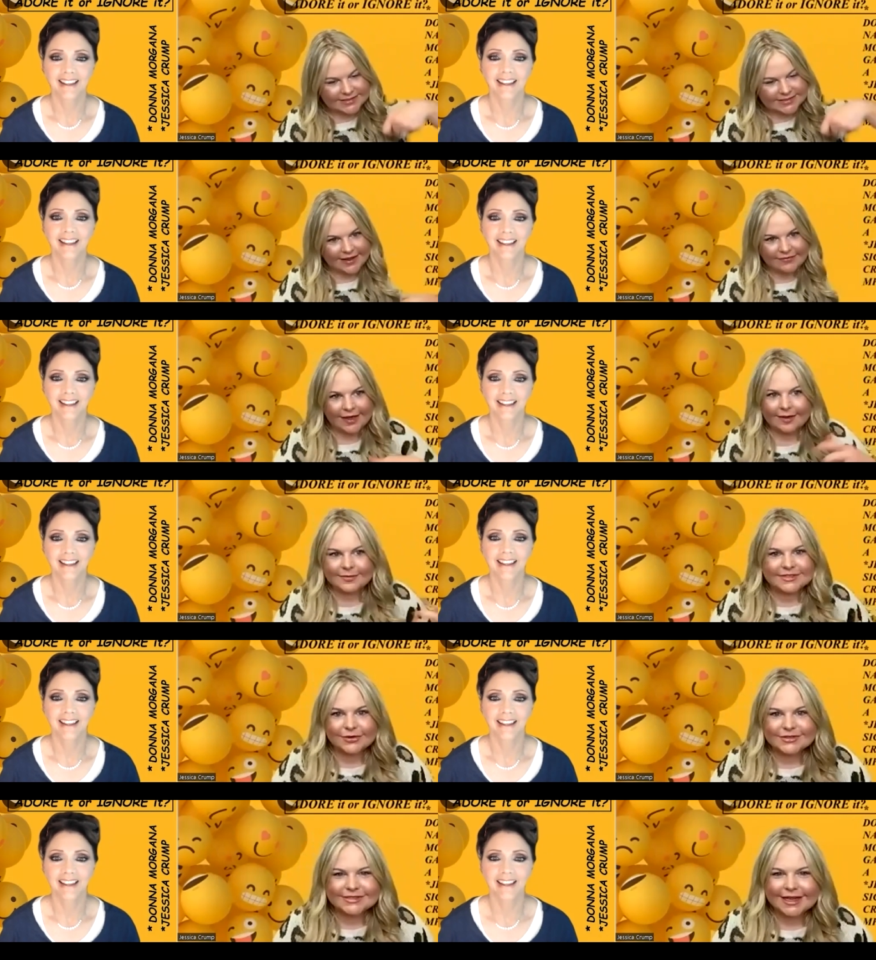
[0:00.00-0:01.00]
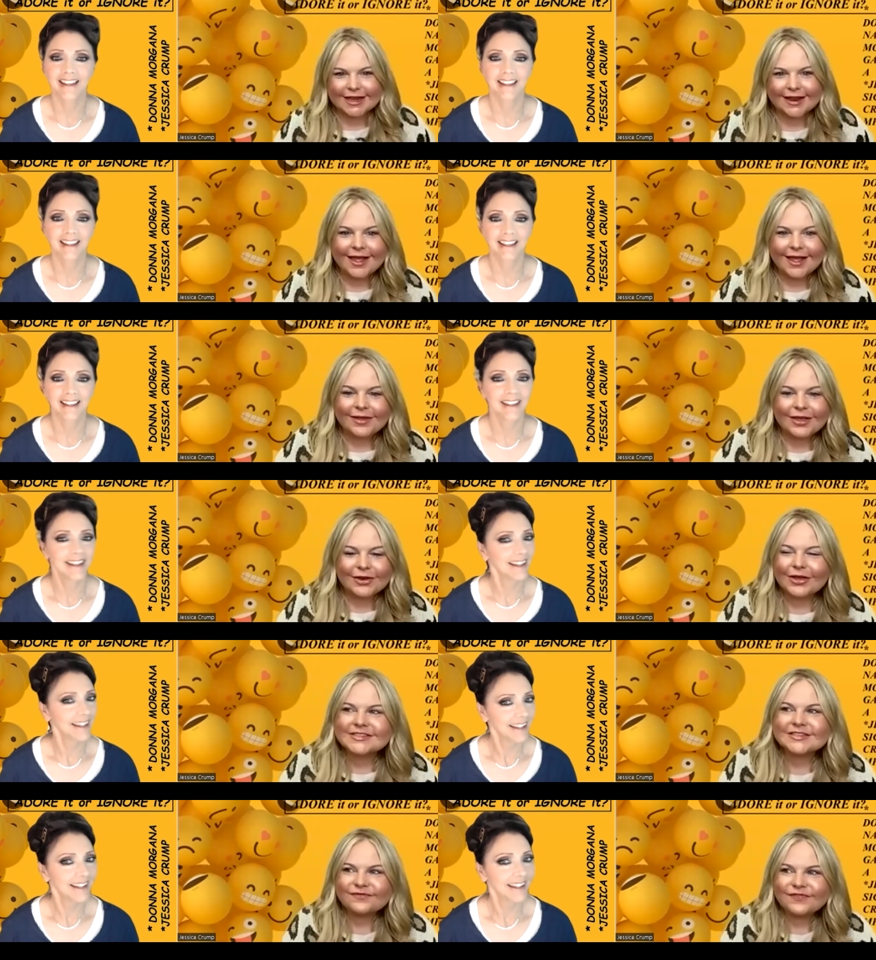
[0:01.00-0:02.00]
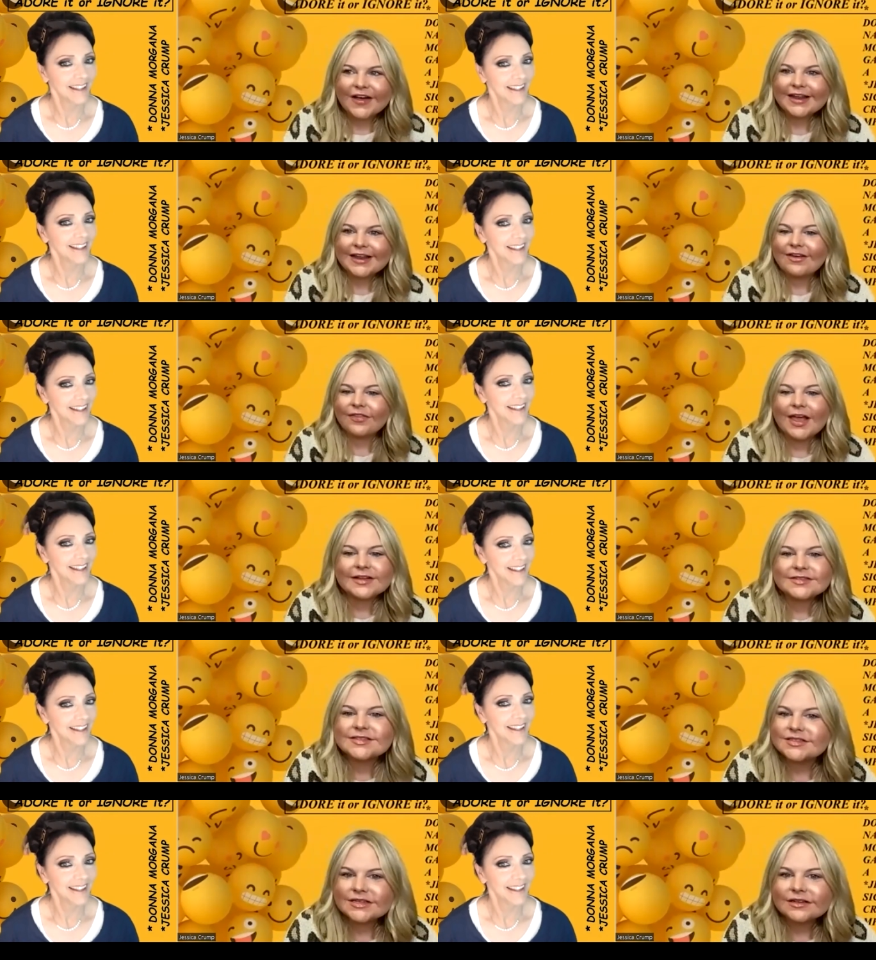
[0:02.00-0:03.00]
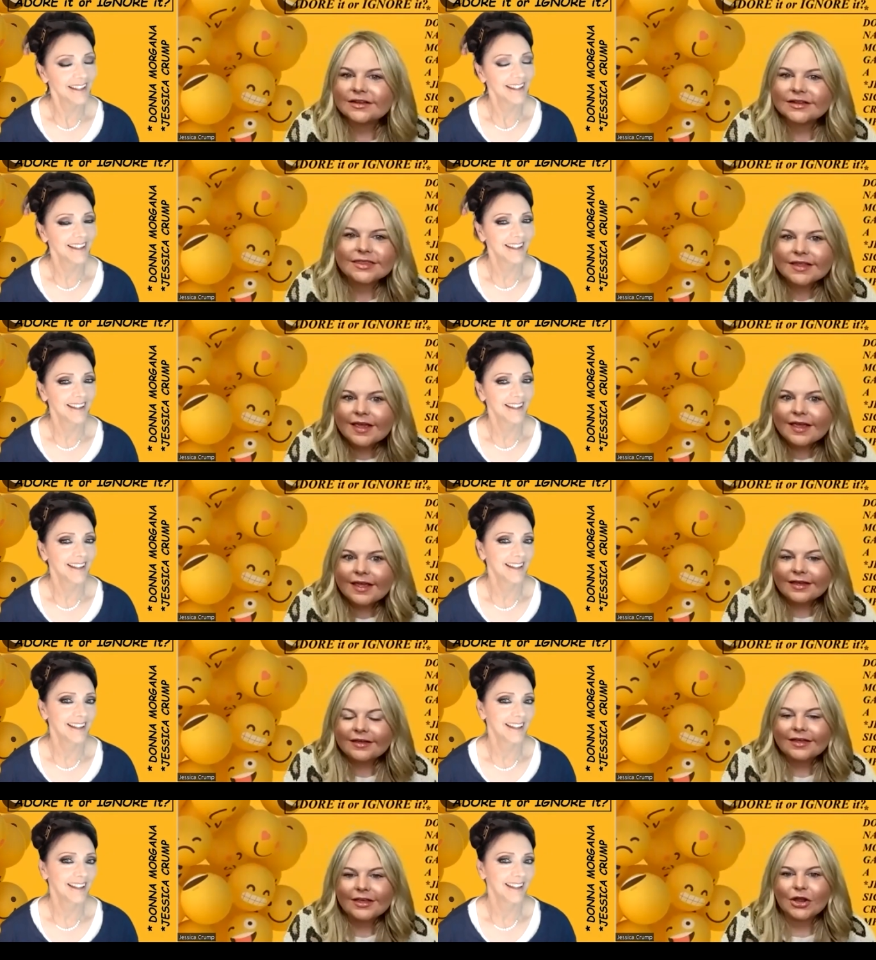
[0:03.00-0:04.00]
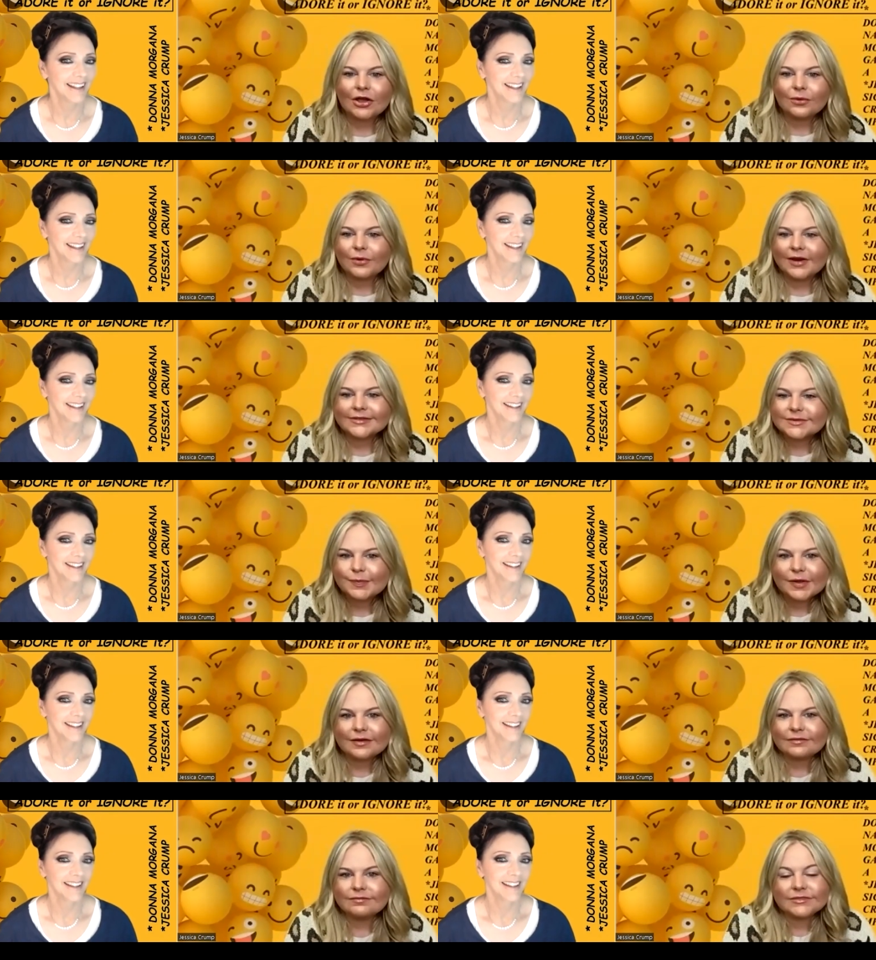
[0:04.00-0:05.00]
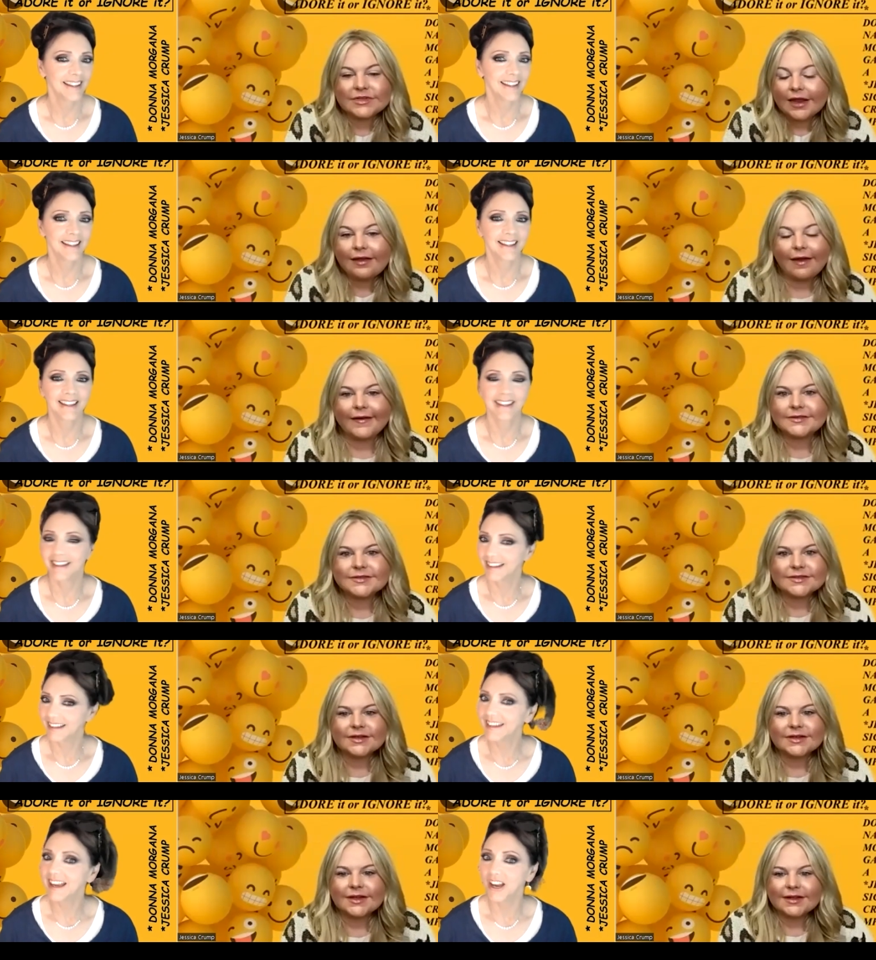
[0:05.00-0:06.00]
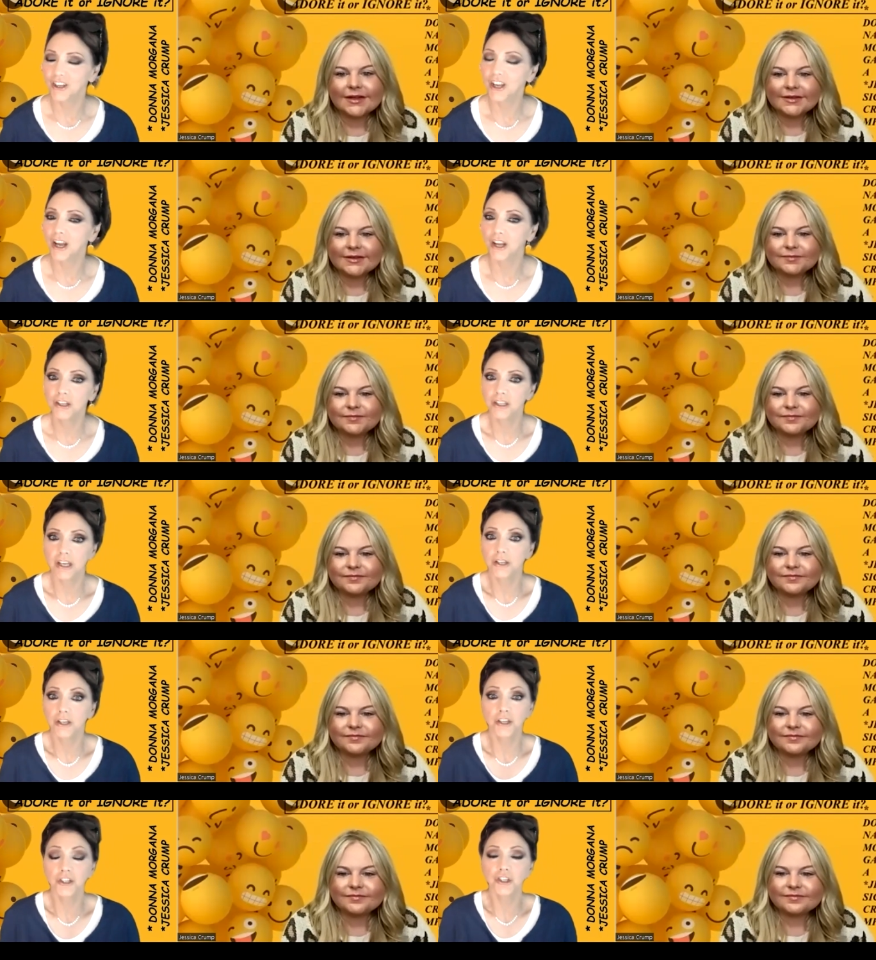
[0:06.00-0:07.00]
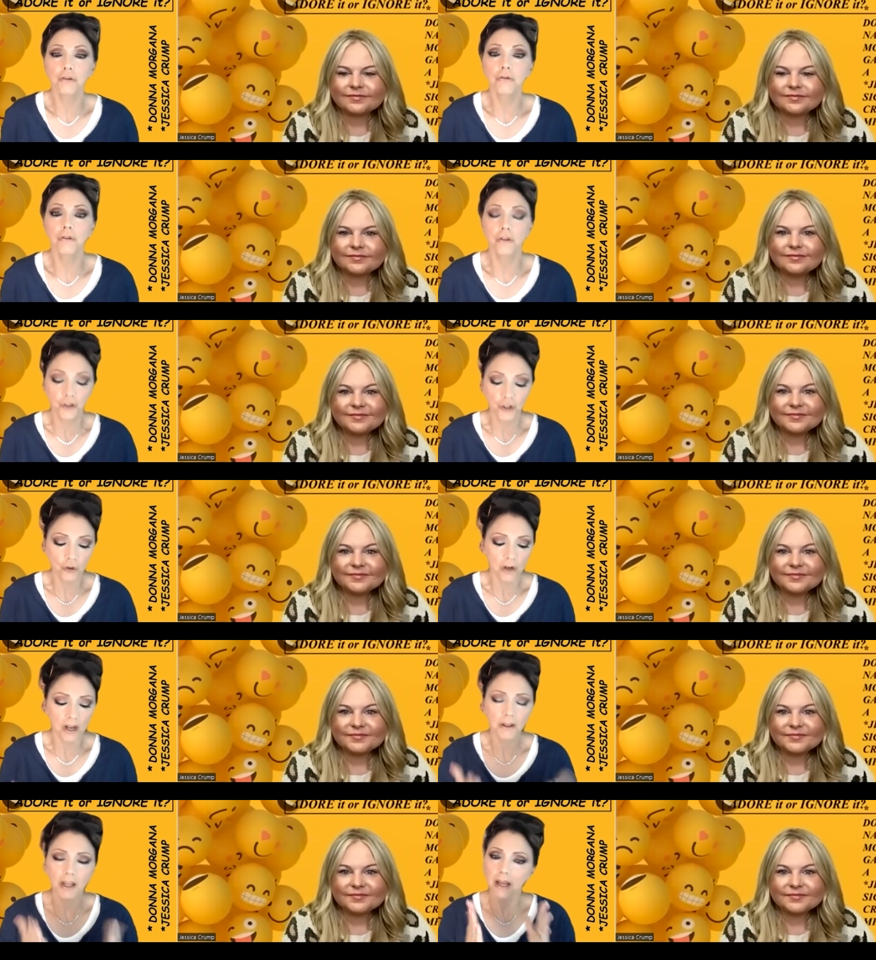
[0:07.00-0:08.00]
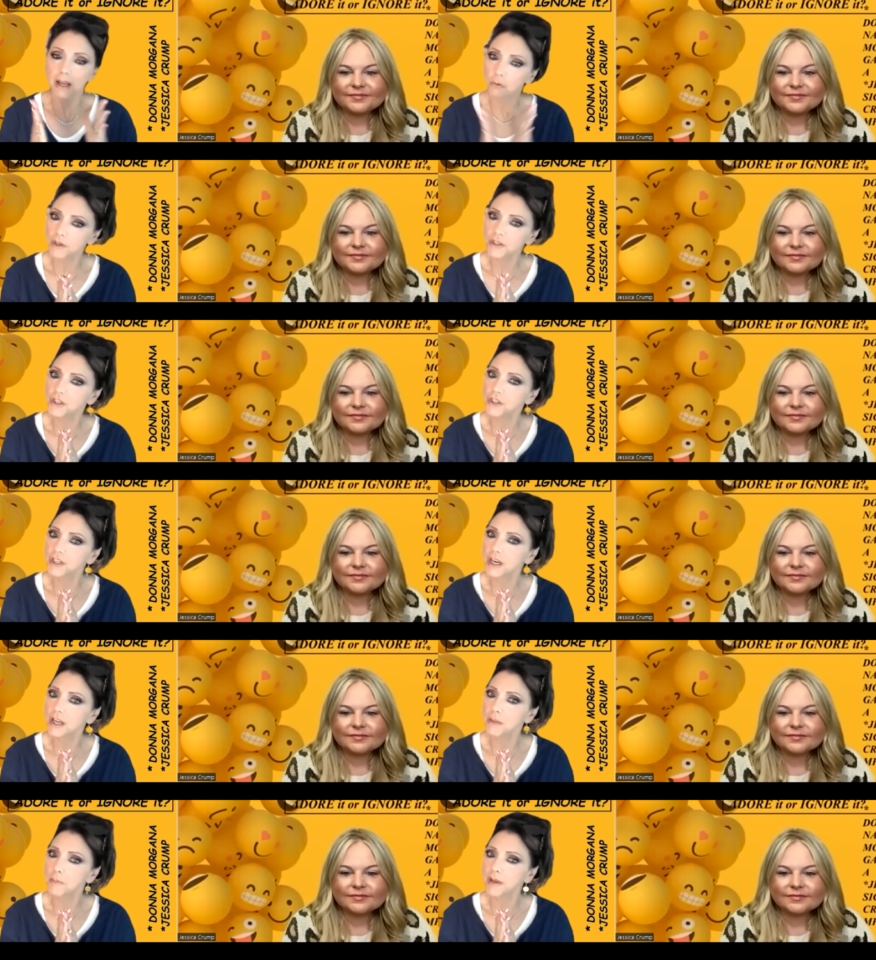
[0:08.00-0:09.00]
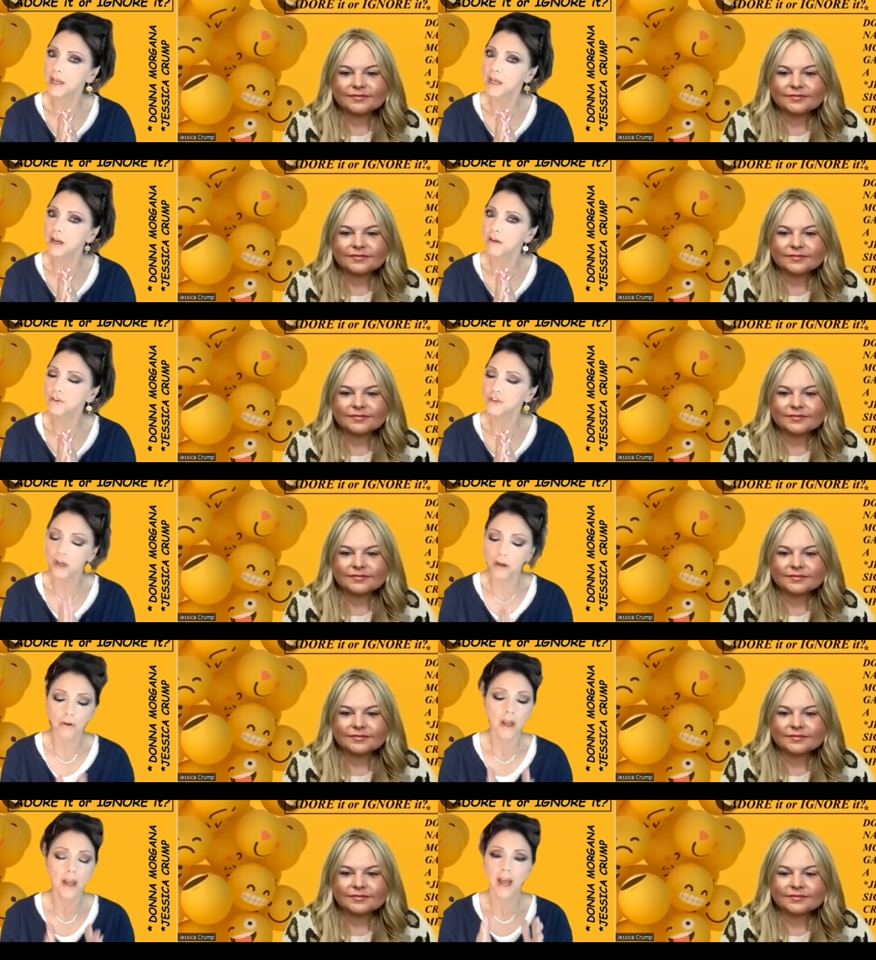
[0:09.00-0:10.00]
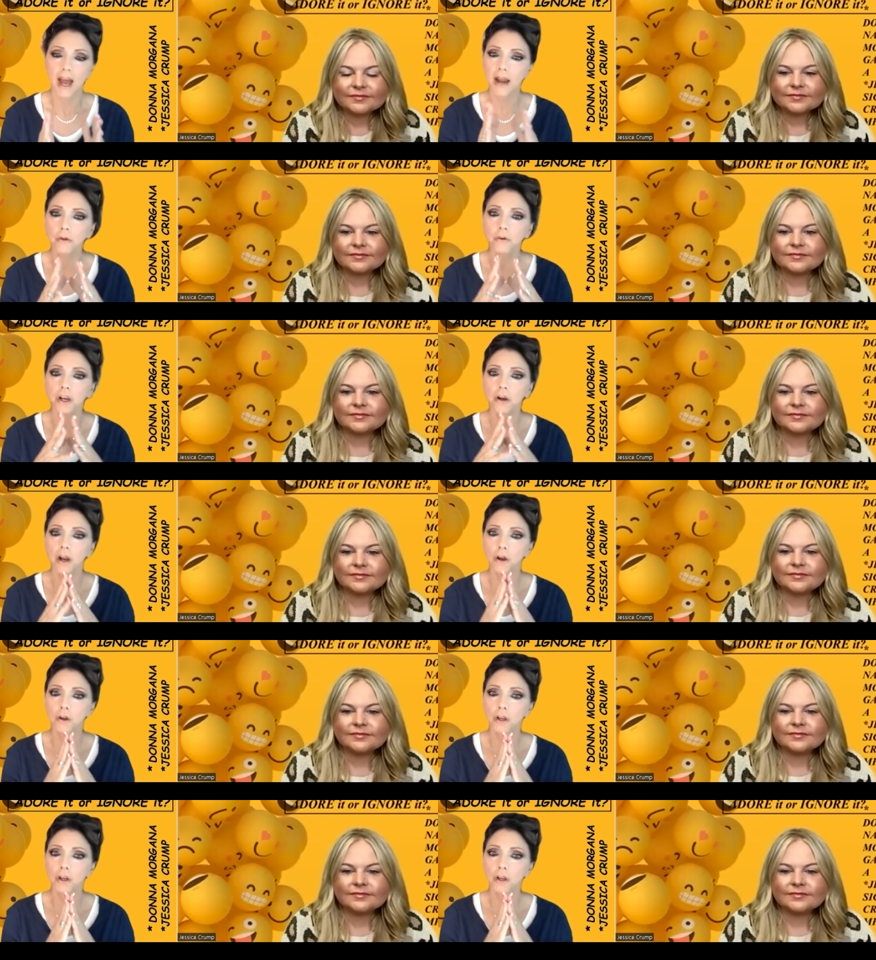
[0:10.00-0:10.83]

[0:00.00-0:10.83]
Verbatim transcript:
Speaker 1: saving him. So it's like, it's funny that that's still a thing, you know, and it's been decades.
Speaker 2: Yeah, yeah. It, it, it's still, it's like we just said in the beginning of the show, I don't care how